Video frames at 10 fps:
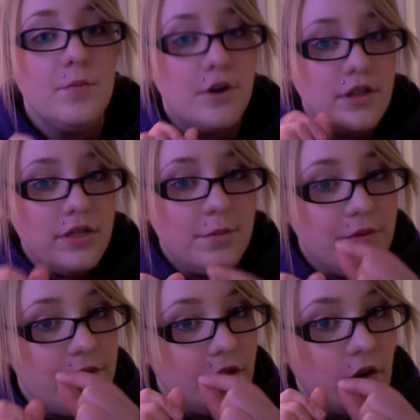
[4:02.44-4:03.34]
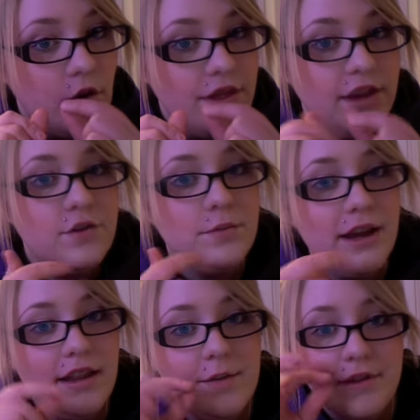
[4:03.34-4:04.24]
put the whole thing through
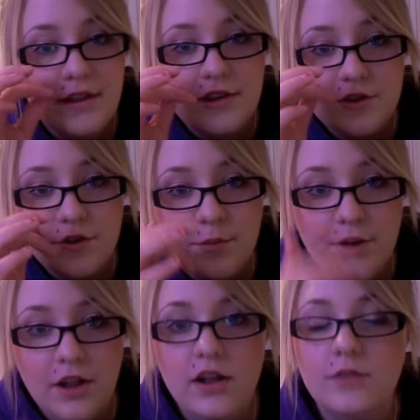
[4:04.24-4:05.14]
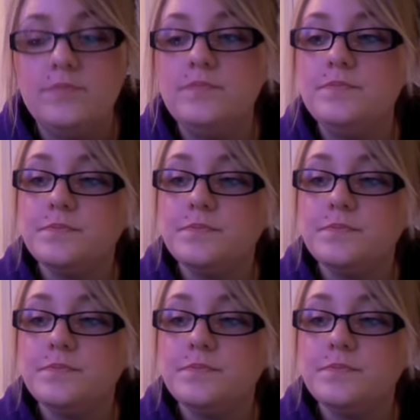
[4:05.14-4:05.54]
my lip, and then screw the ball on.